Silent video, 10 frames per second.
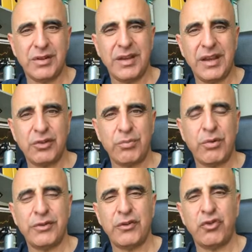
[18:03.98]
indicator,
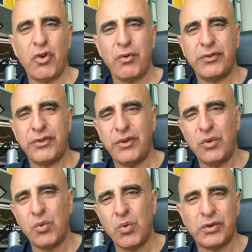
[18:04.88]
because it shows you
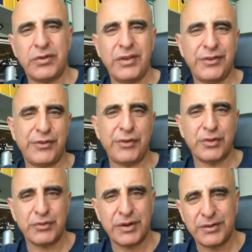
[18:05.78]
what the
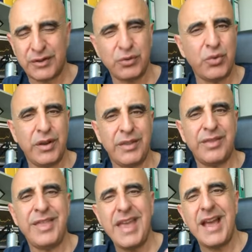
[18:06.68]
institutional traders are doing,
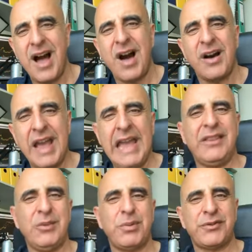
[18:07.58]
and they are
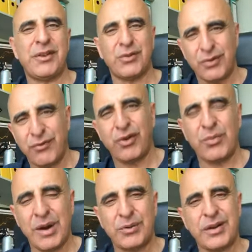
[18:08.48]
eighty percent of the volume
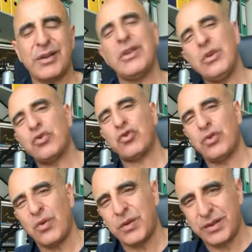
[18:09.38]
out there. You should
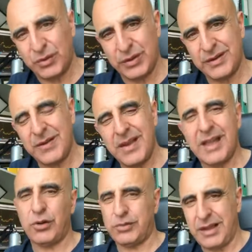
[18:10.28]
know what they're doing
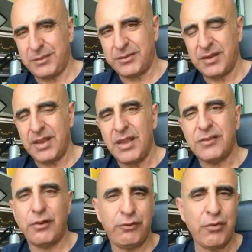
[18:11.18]
at all times.
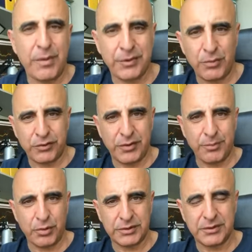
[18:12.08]
So V WAP is most
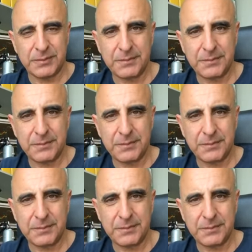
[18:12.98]
important.